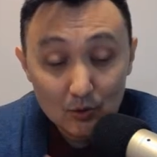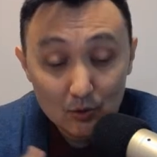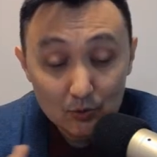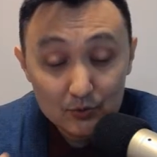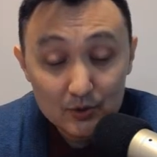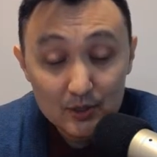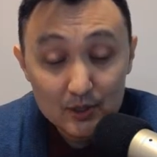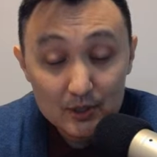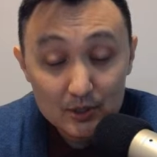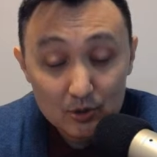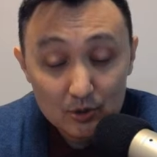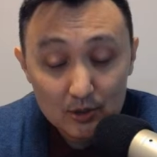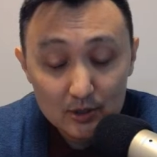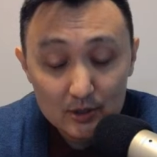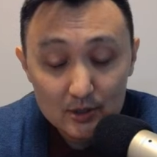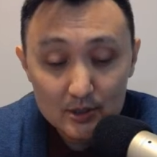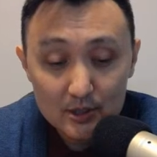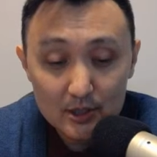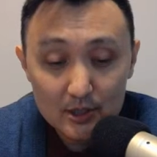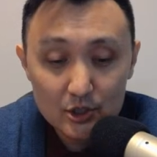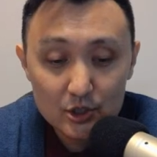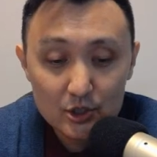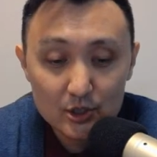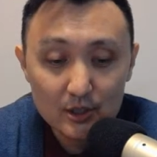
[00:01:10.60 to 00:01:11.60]
this
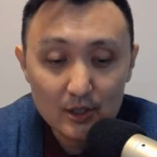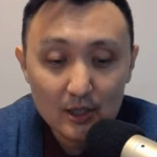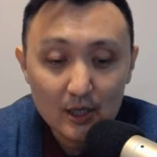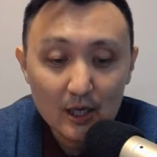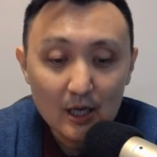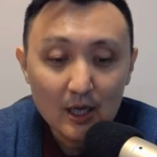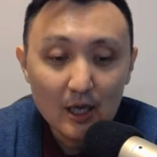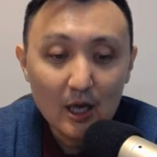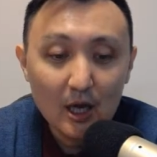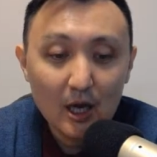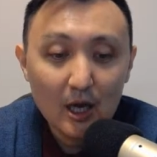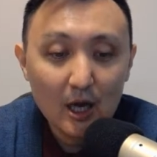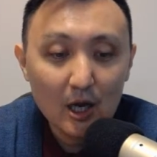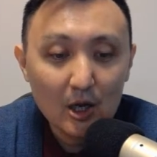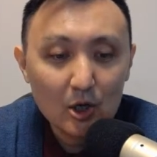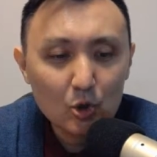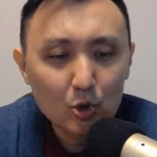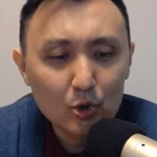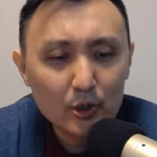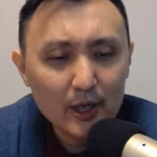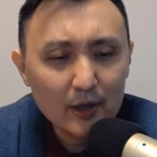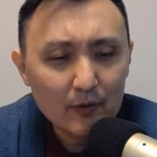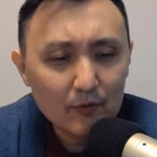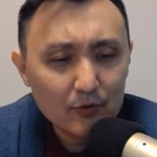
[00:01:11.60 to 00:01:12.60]
organization,
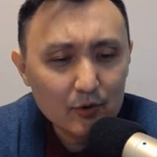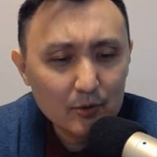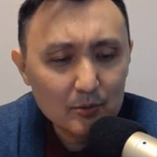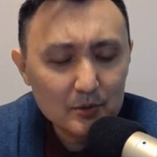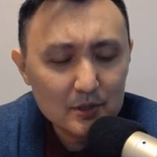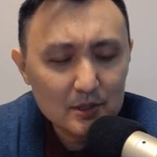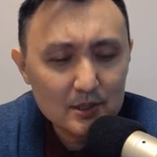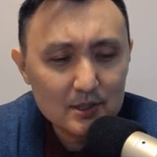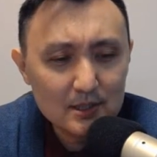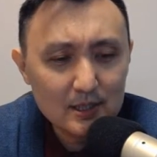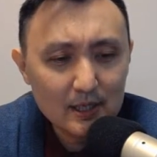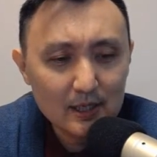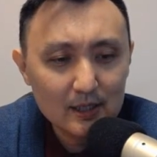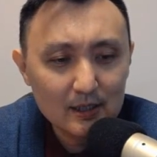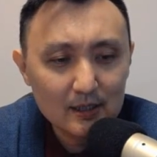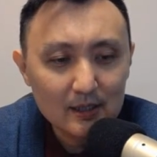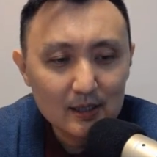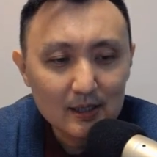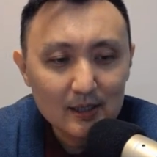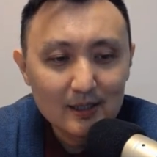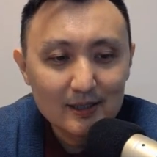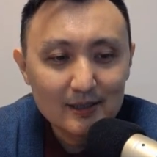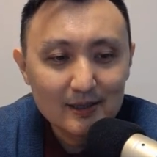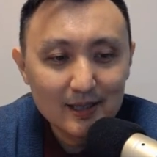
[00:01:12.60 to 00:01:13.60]
who came from the state,
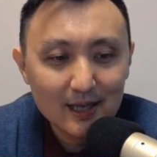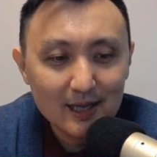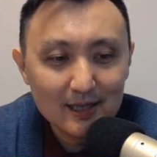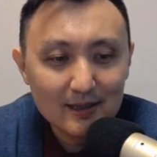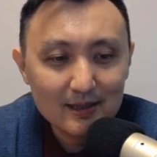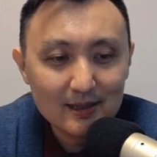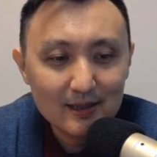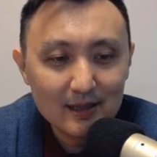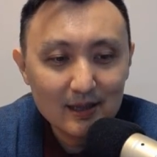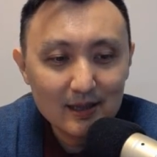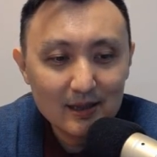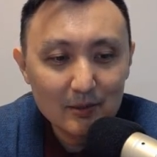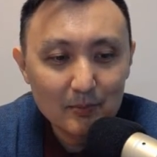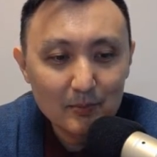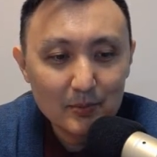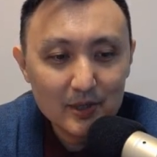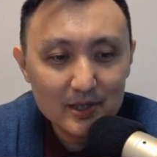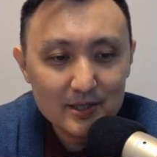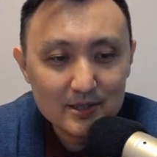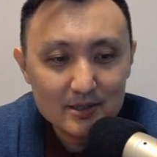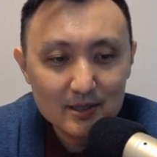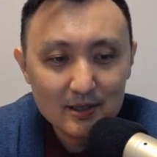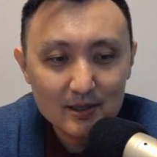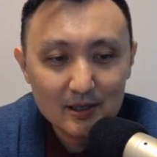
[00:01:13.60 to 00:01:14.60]
not the
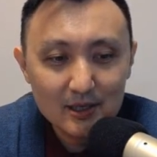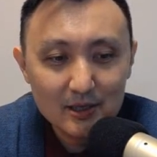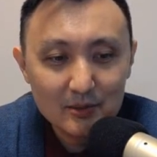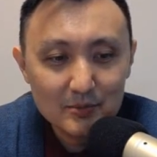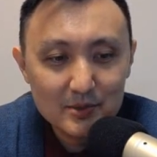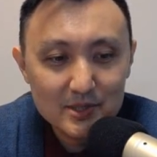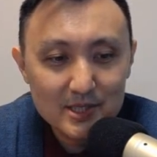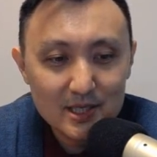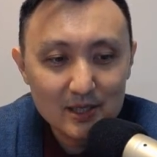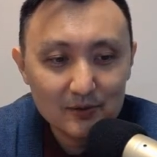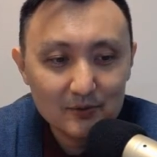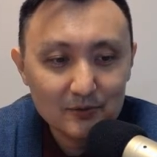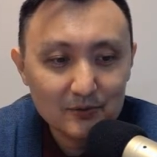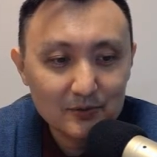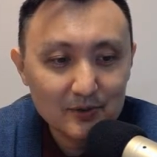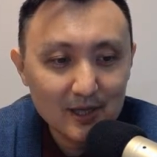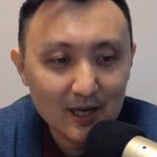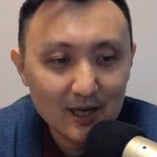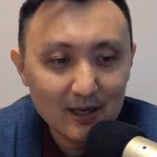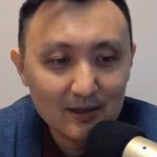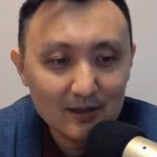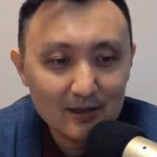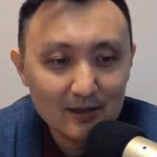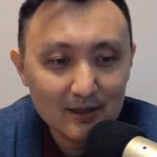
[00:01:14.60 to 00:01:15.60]
president himself,
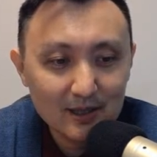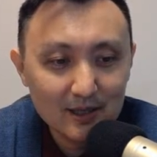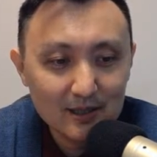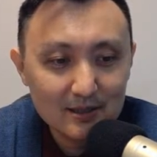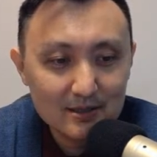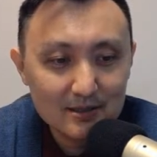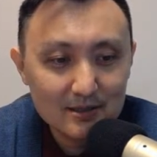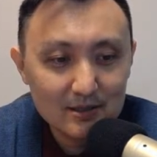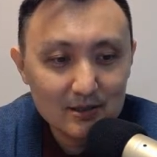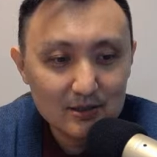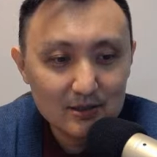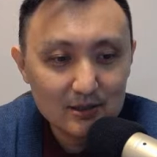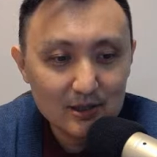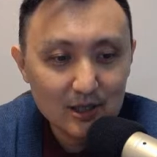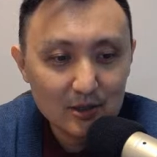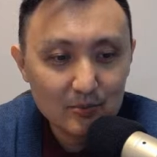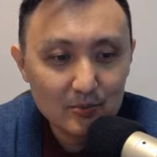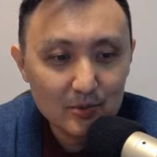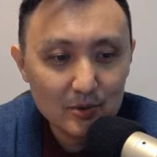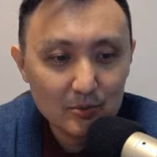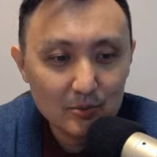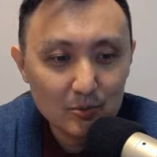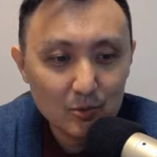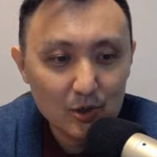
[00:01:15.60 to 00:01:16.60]
not Serdar
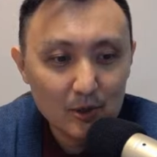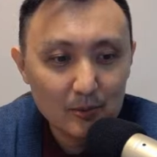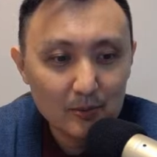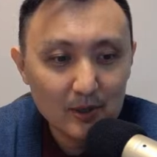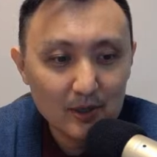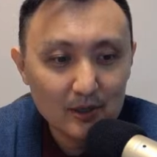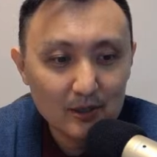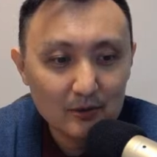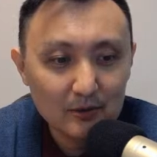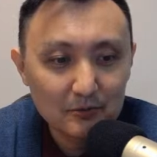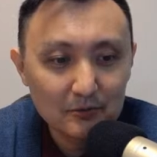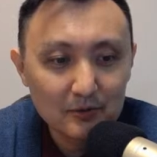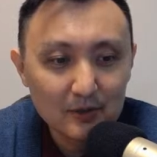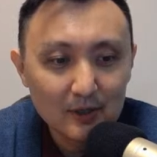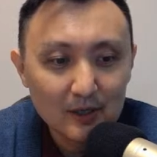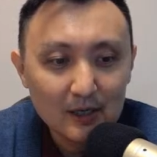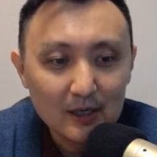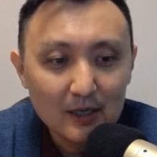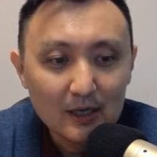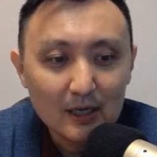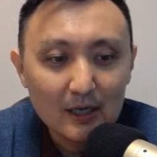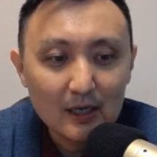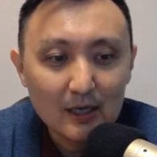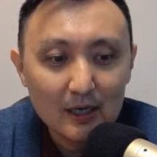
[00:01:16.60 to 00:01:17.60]
Bermuhamedov,
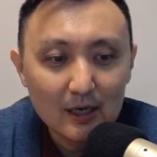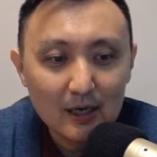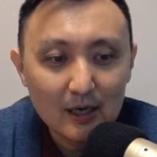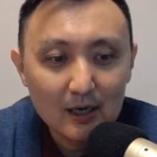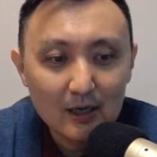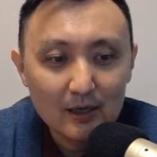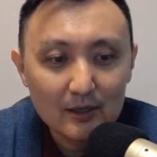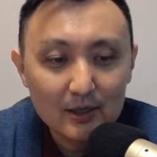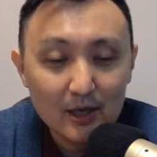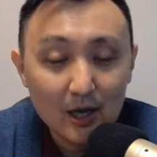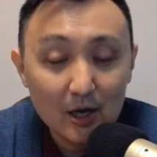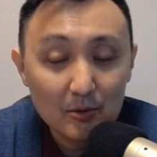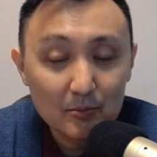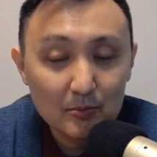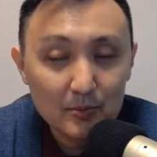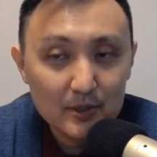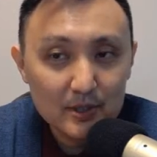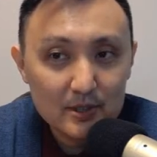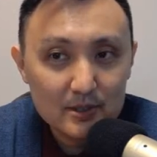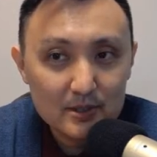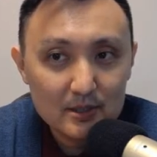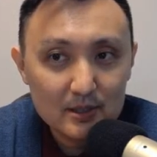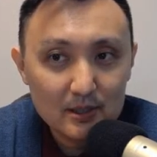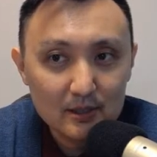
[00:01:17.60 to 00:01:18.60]
young
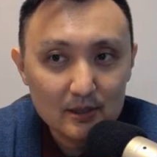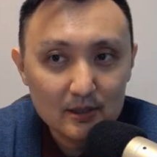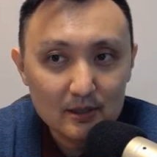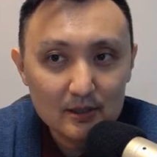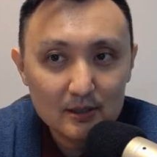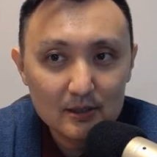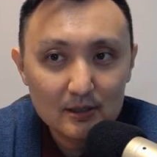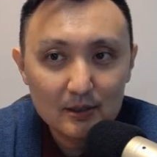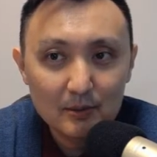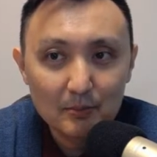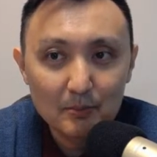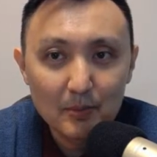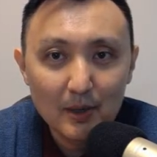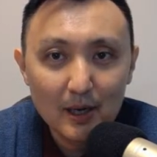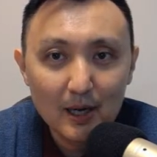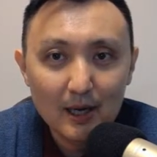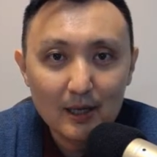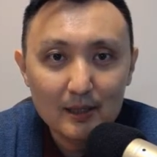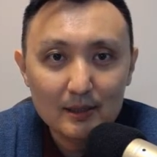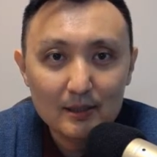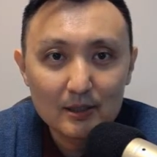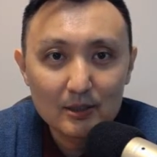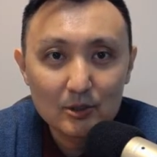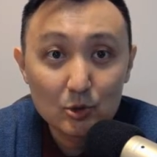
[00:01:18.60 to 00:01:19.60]
president,
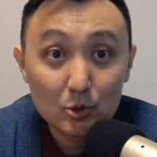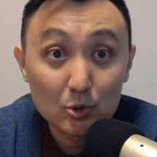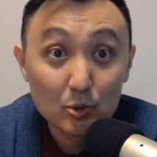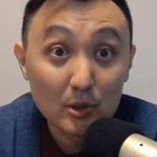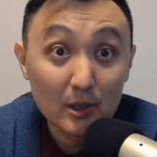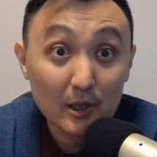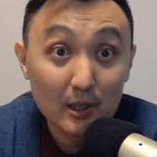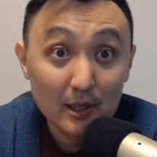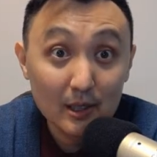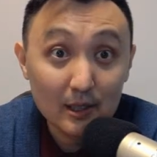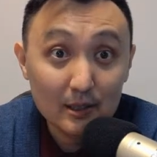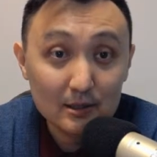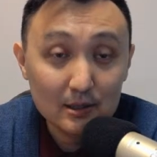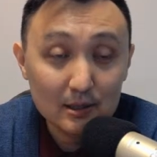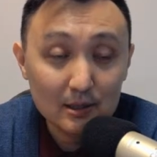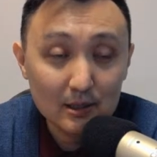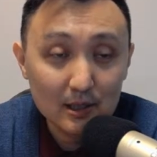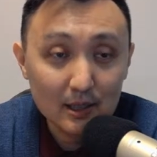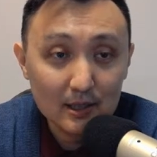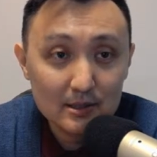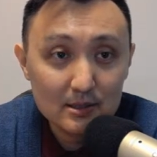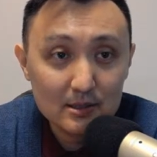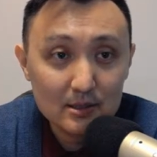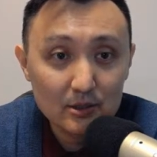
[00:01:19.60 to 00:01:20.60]
but newly
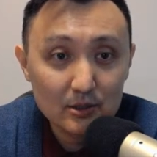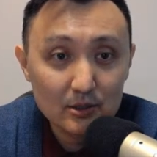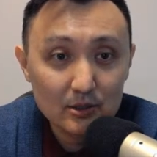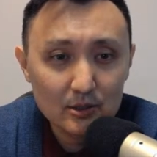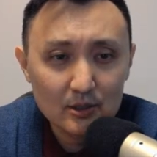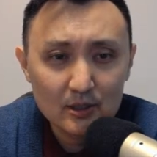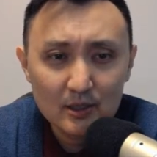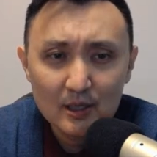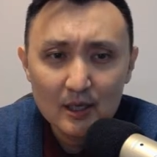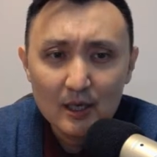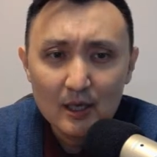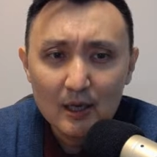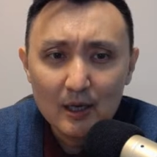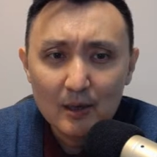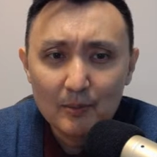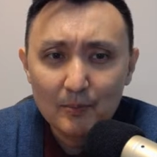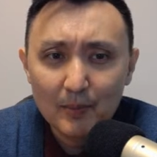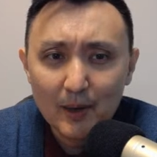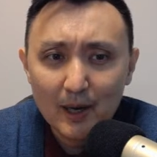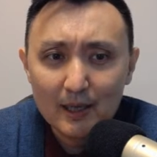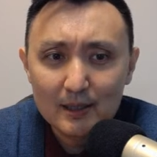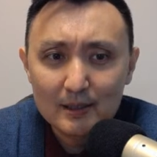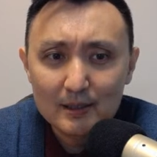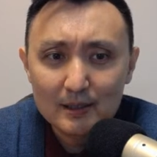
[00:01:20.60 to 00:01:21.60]
elected last year,
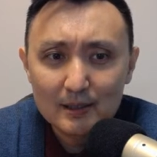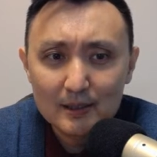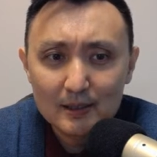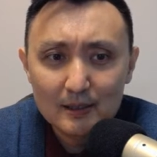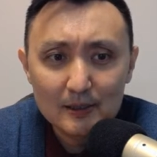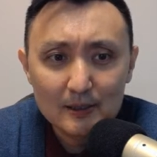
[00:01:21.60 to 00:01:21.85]
but